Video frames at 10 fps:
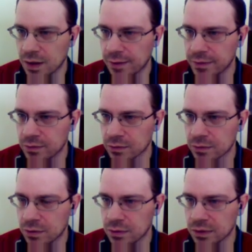I will
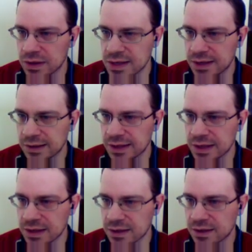control nearly
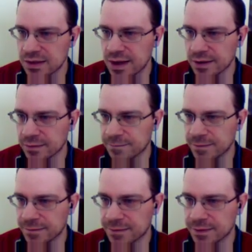entire
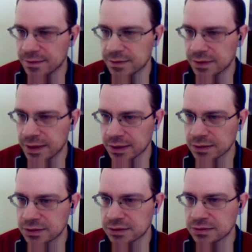fifth rank.